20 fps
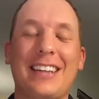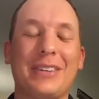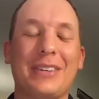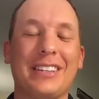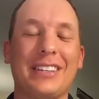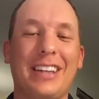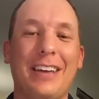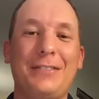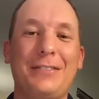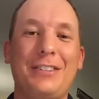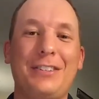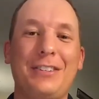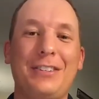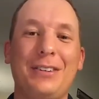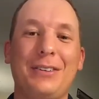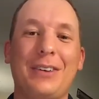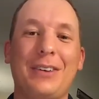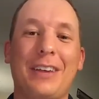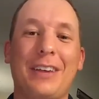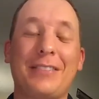I would love
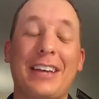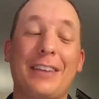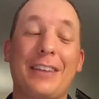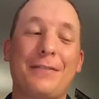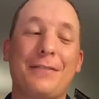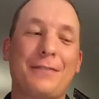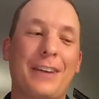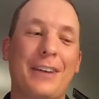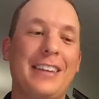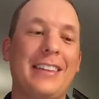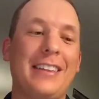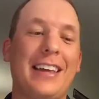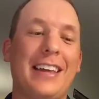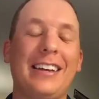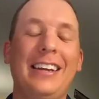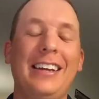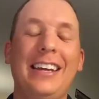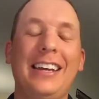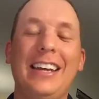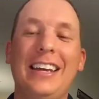to. I've got a friend
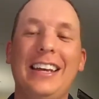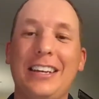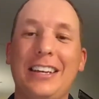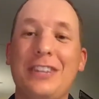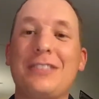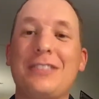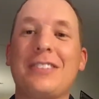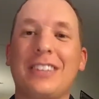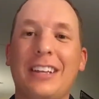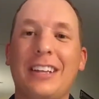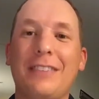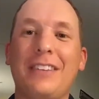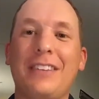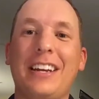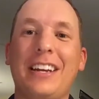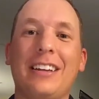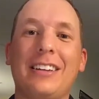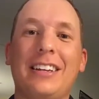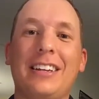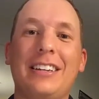that used to live in
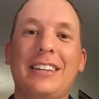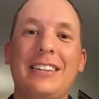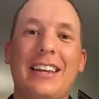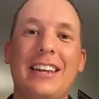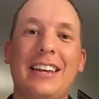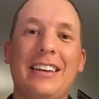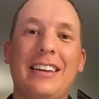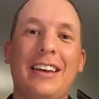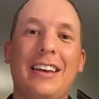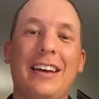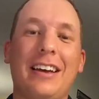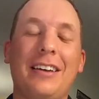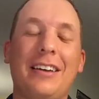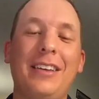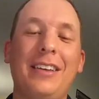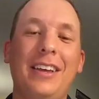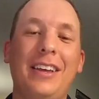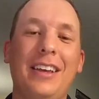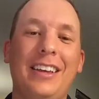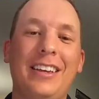England, and
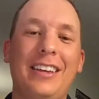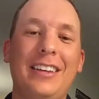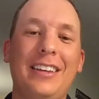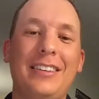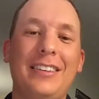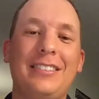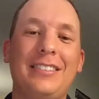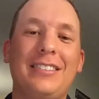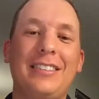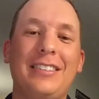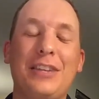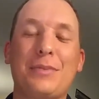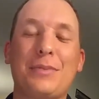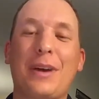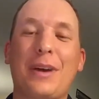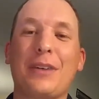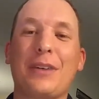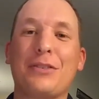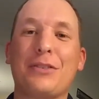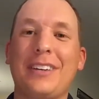he's
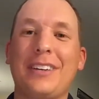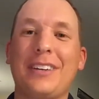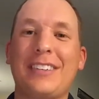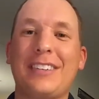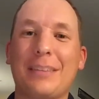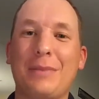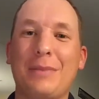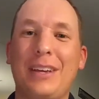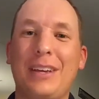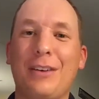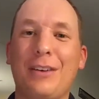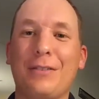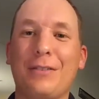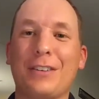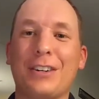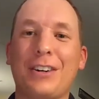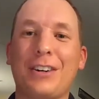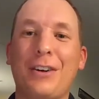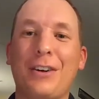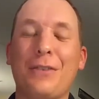promised me to take me
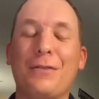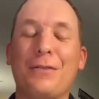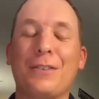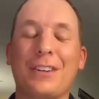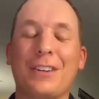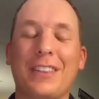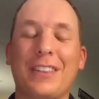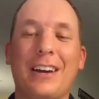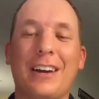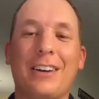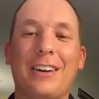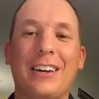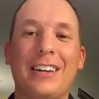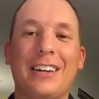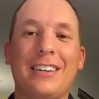over there.